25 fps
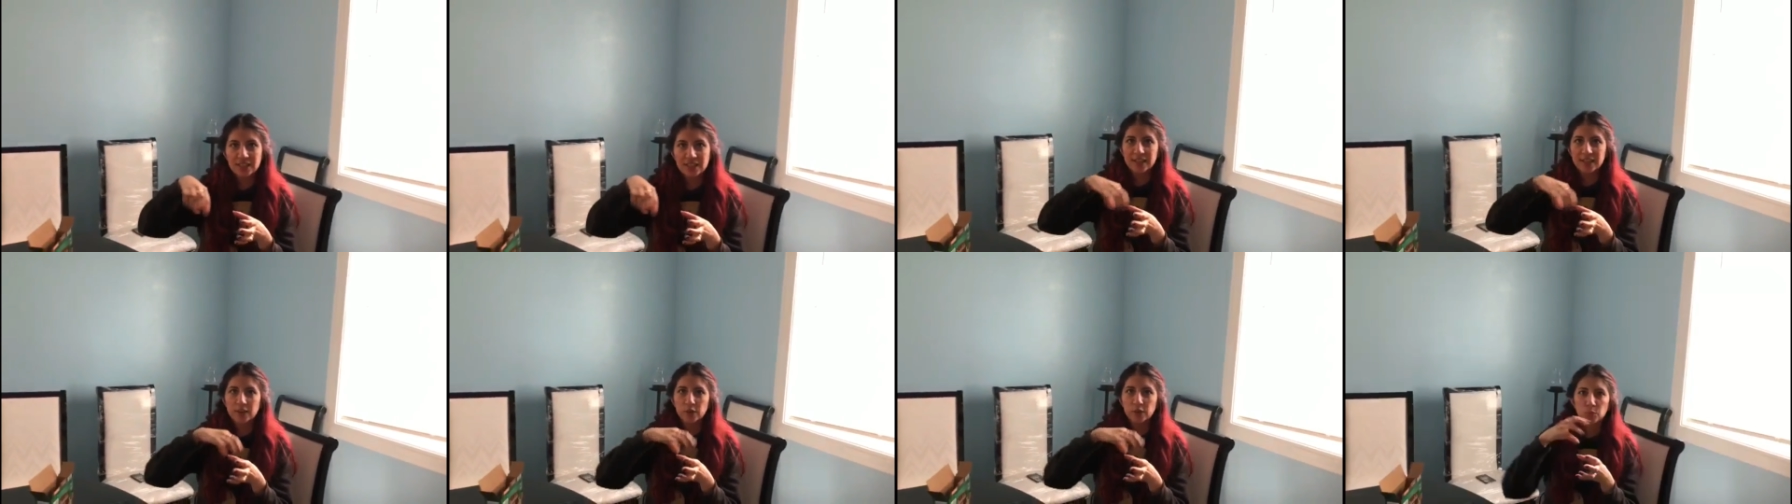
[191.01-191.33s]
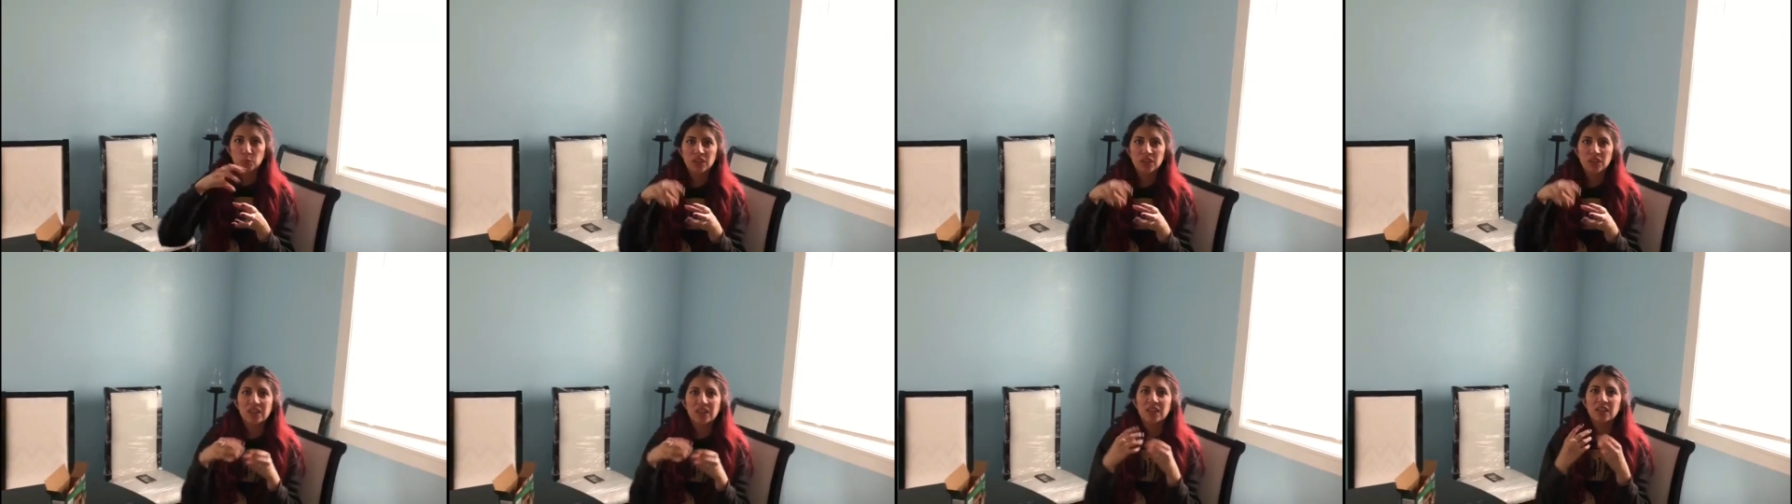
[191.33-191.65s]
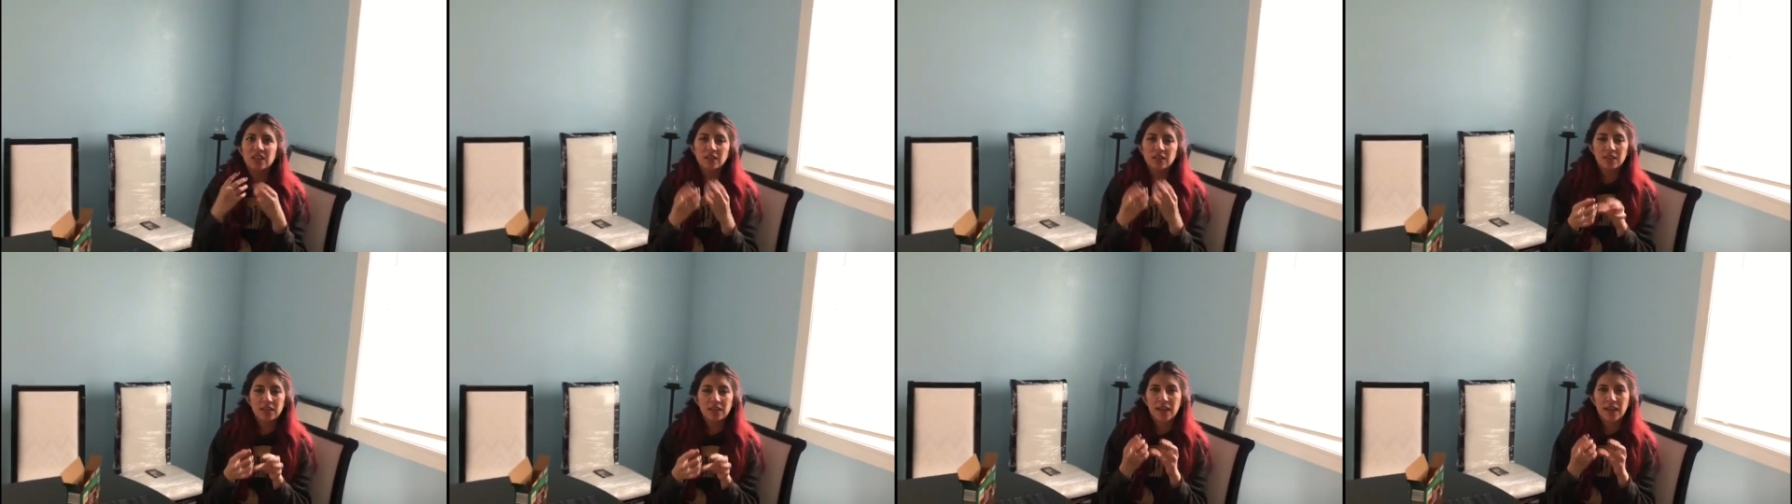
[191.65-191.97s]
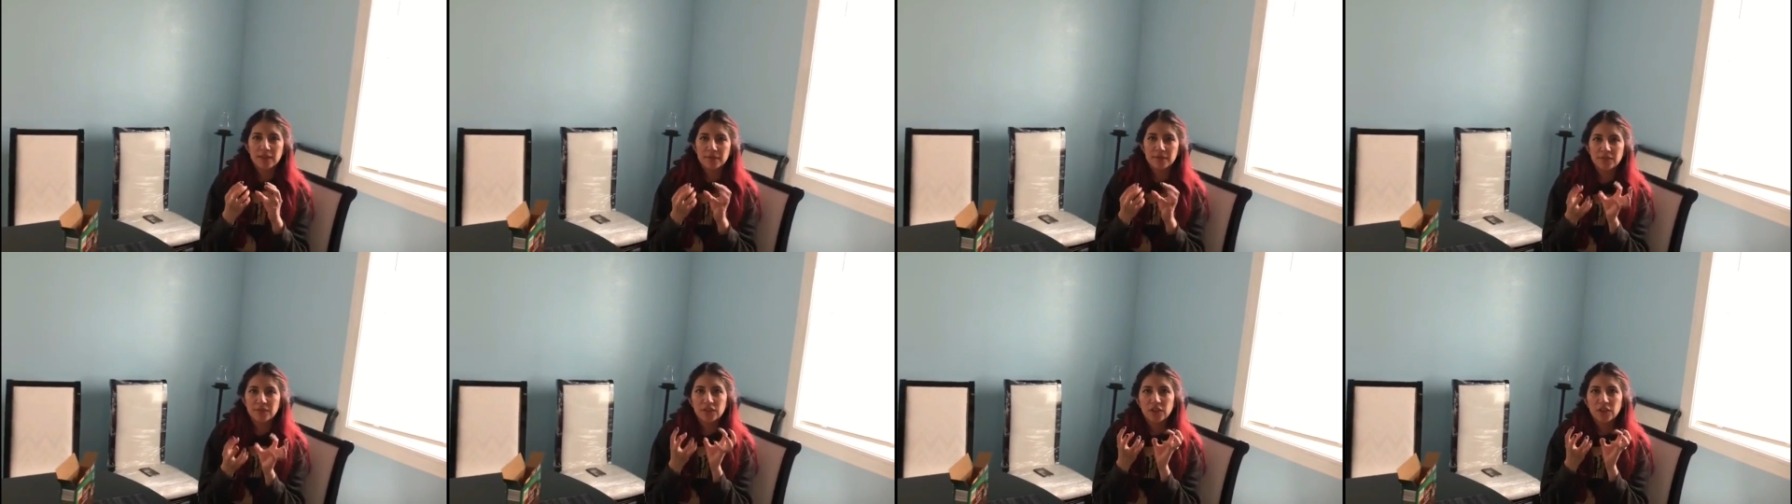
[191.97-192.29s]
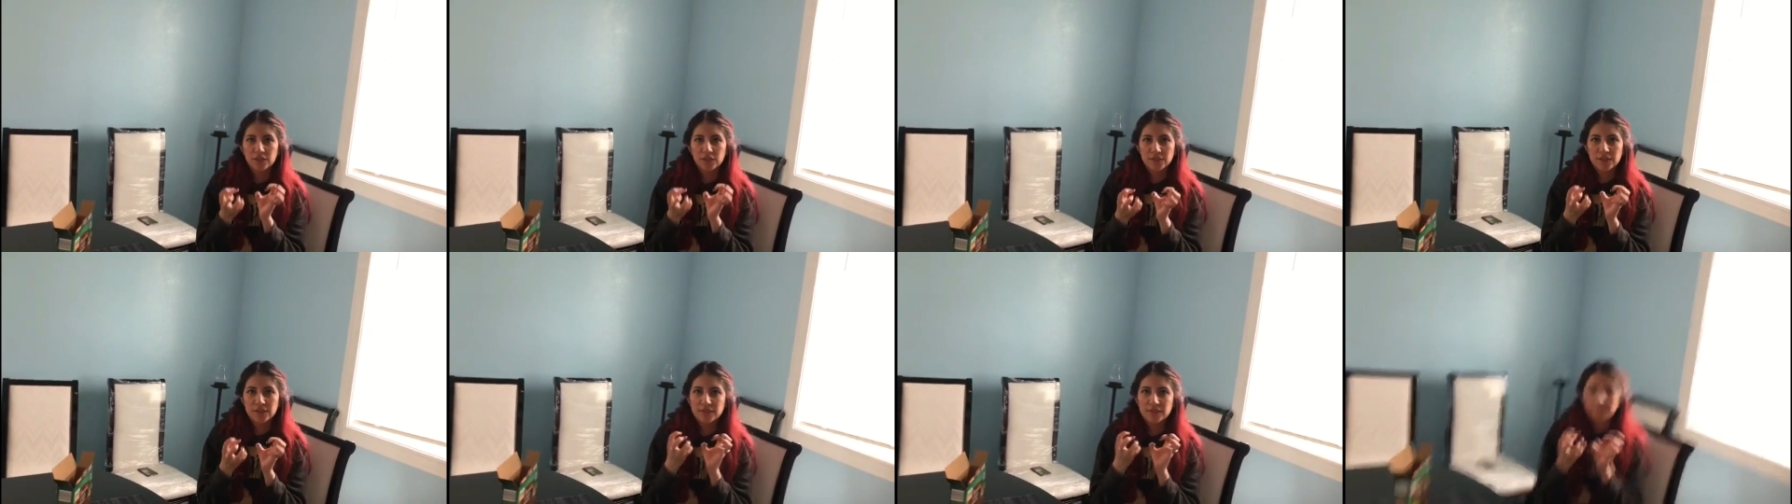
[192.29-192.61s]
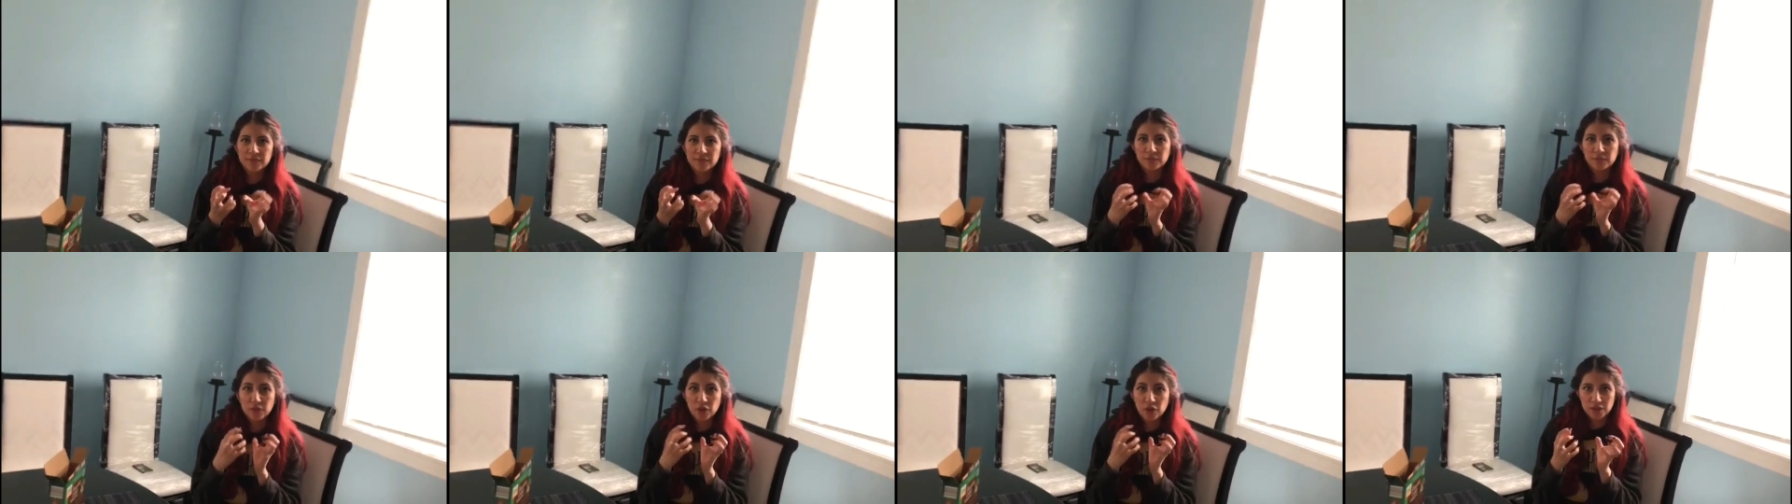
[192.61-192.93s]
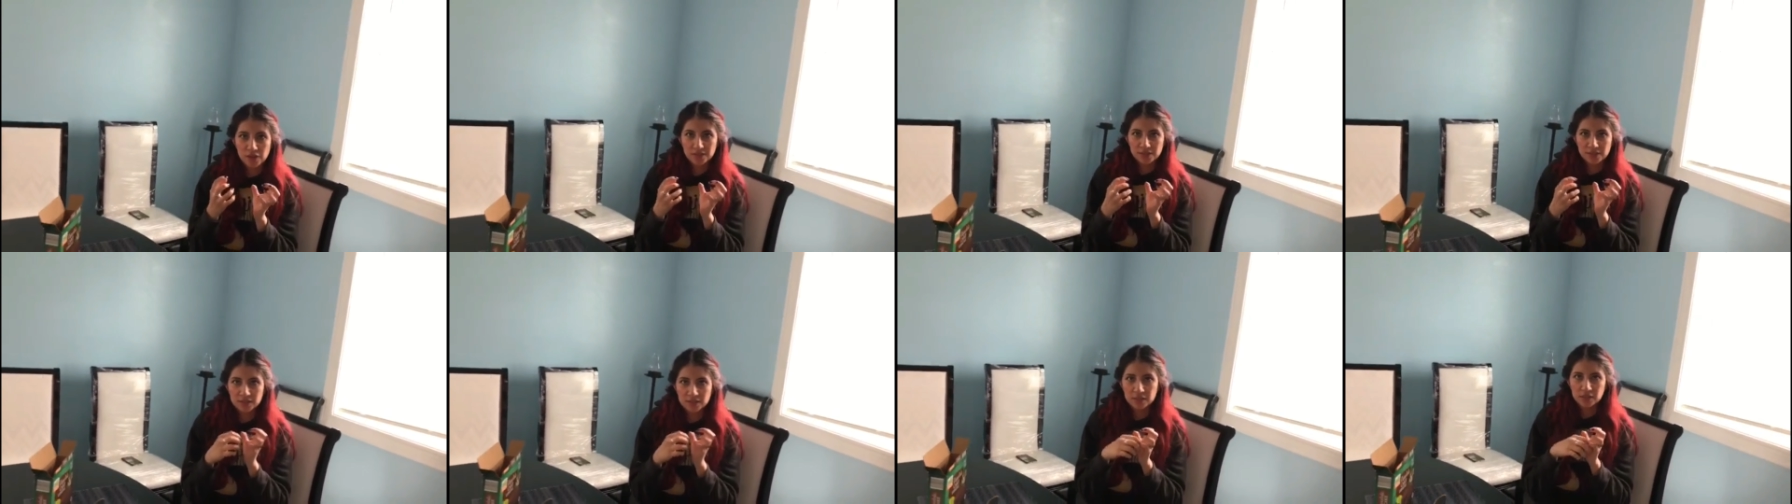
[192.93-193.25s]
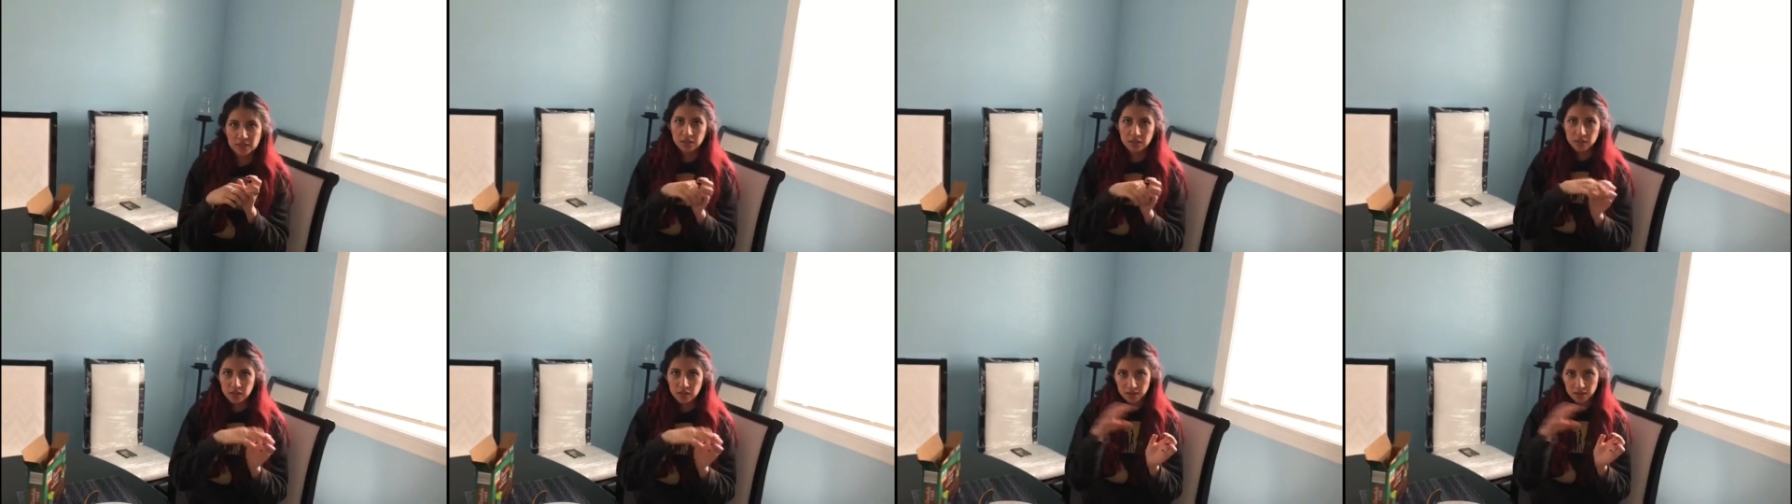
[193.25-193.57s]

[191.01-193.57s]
like a really light fluffy frosting